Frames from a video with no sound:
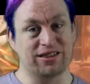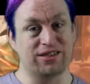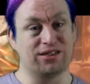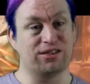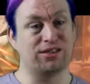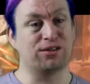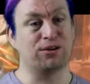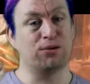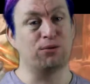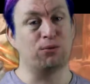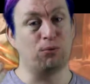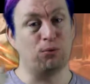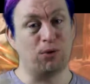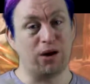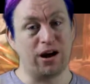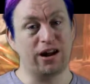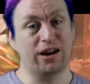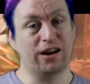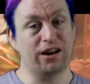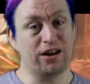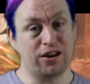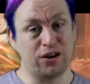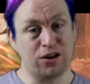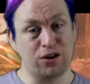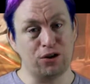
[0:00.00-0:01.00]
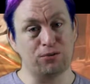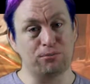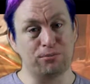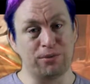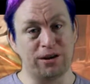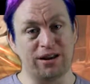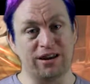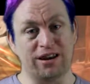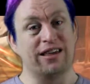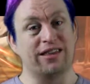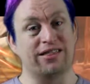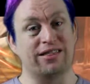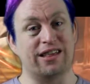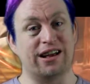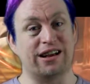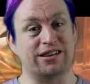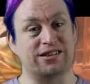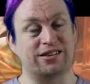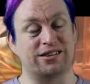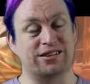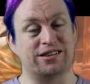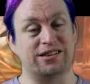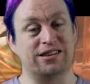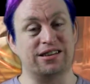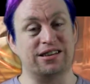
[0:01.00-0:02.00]
the one human that
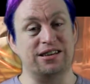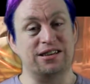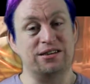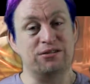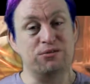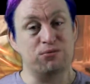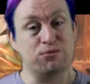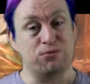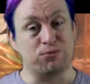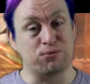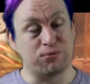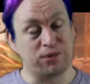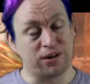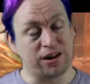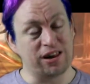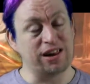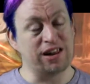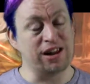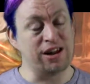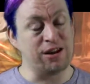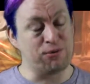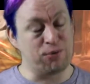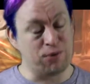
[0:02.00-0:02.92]
she really,